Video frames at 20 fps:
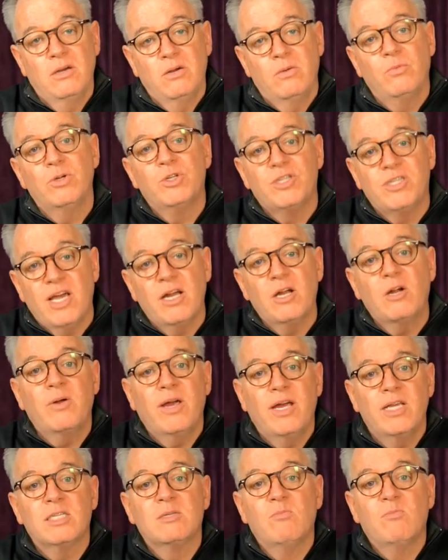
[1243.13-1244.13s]
which then
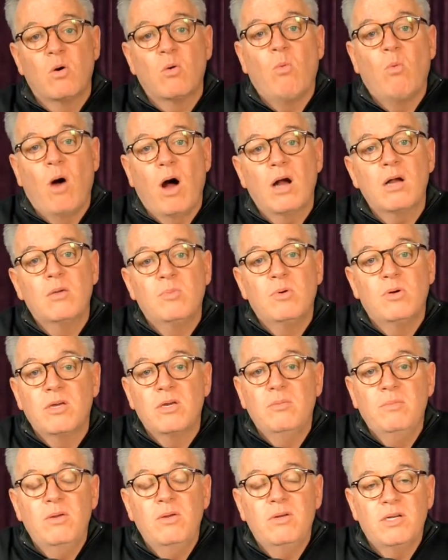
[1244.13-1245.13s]
creates more walkable
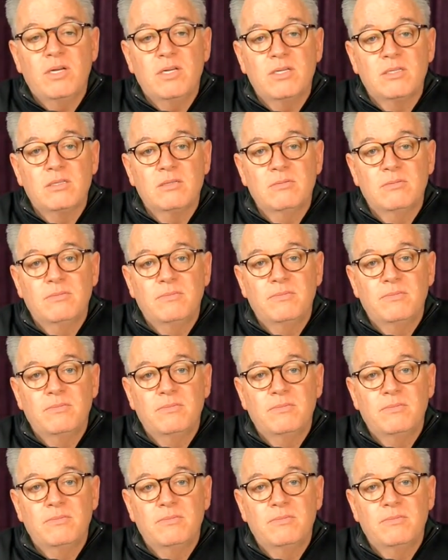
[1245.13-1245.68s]
communities.